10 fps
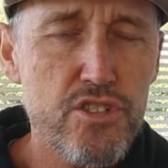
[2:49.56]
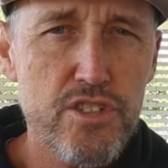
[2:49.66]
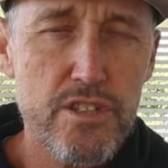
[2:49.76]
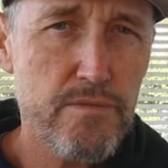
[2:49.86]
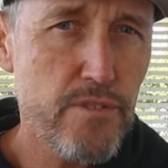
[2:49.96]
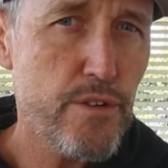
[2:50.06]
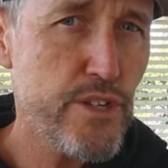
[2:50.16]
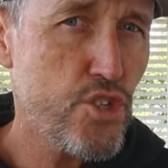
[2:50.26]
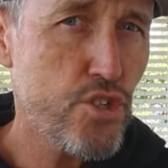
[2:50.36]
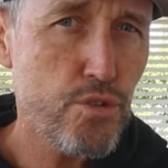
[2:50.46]
just did a
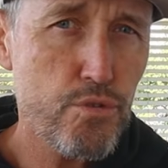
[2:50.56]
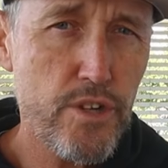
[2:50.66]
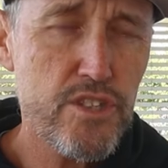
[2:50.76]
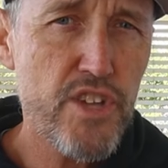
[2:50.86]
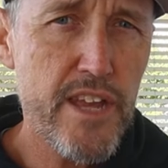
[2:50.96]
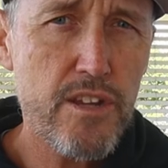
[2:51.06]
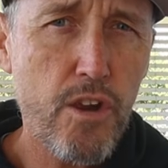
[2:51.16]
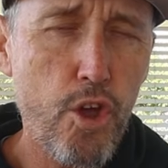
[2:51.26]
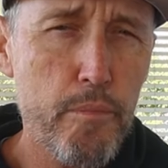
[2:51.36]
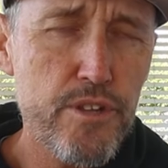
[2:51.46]
very chilled 10
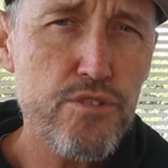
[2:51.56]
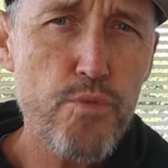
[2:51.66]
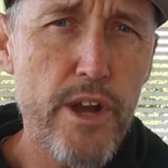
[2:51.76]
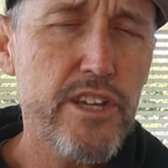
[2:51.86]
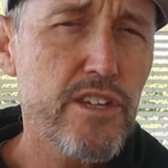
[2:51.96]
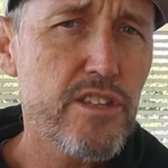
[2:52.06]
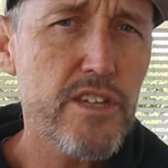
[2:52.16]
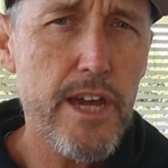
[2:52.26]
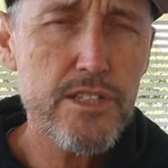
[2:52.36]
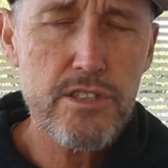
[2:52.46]
kilometres running in
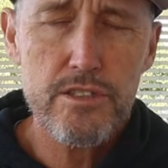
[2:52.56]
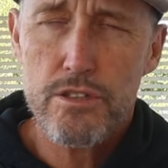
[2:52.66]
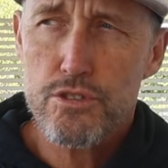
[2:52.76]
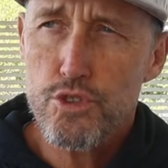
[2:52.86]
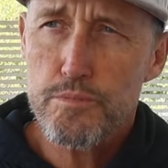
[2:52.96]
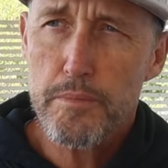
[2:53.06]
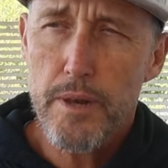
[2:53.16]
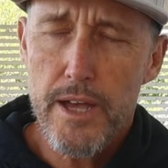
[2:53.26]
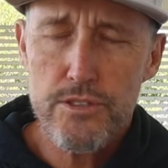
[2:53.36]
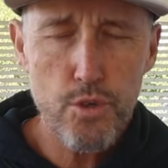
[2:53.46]
the Asics Super
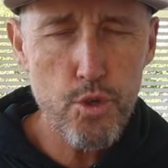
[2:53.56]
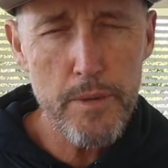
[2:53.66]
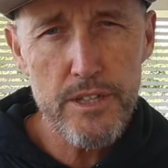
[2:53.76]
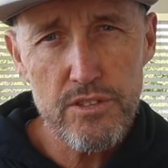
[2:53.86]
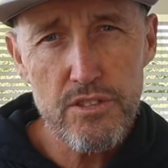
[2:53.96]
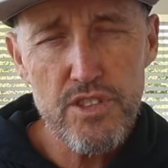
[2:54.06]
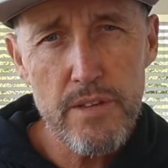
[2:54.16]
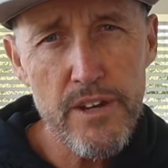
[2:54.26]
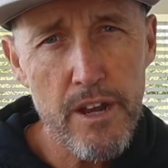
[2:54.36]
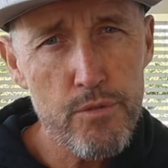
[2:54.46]
Blast, almost at
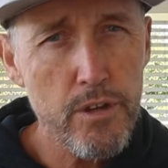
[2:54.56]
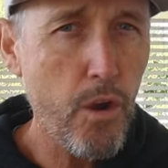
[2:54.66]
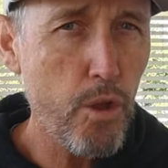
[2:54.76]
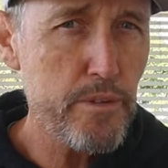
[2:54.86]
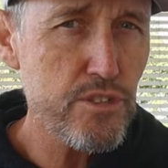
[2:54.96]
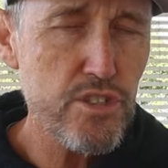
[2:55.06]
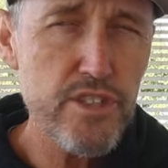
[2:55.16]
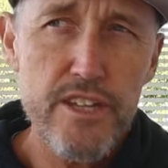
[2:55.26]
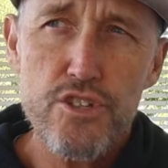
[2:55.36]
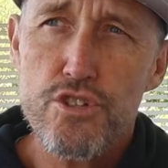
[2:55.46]
700 kilometres
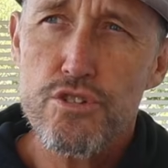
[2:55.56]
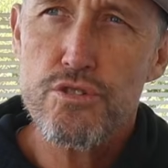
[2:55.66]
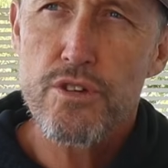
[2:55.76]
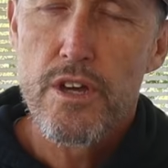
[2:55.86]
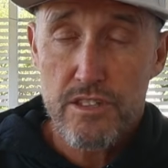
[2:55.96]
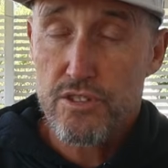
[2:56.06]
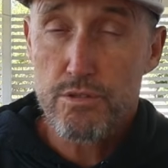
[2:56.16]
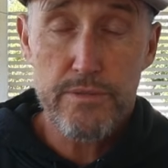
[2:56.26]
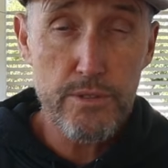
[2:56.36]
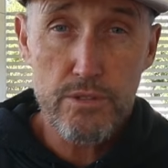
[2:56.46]
in that shoe. It
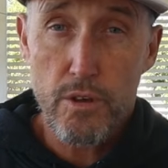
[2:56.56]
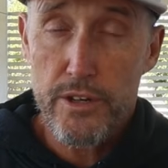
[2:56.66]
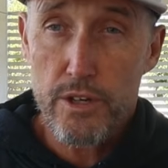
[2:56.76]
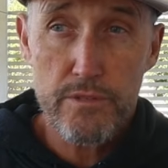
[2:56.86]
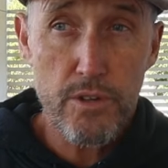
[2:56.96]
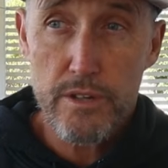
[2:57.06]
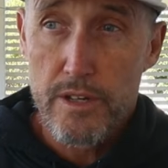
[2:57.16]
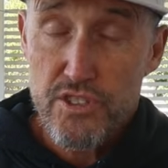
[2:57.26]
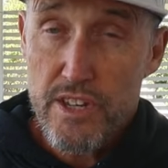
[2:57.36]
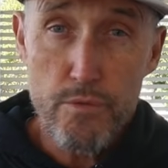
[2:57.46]
still feels like I've
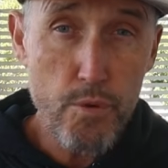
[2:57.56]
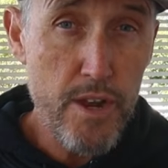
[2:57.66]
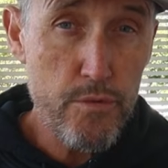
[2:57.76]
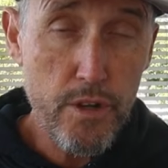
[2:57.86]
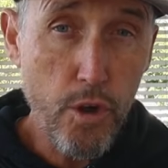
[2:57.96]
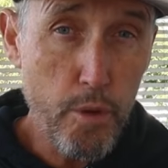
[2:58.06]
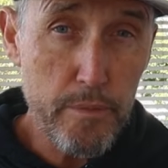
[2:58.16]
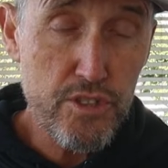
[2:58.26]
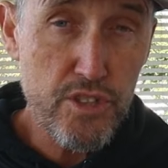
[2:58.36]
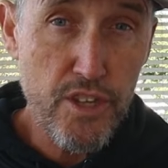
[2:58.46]
got several hundred
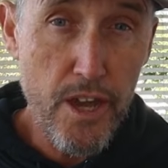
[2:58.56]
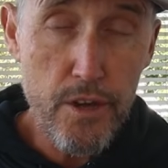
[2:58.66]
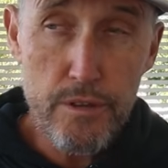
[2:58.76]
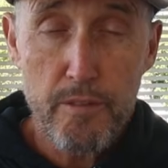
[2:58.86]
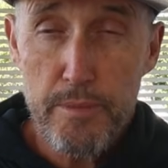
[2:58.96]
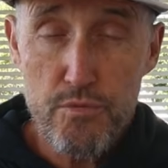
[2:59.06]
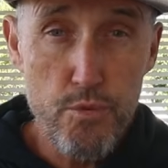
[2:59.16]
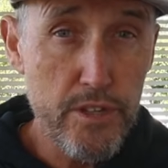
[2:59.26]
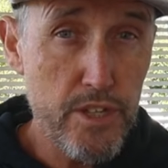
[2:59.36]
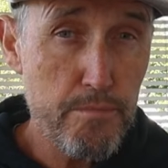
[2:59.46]
kilometres to go. I've been
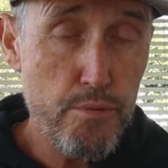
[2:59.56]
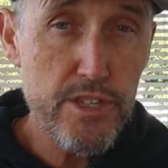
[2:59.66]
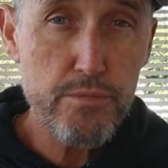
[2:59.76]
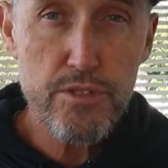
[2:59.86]
really impressed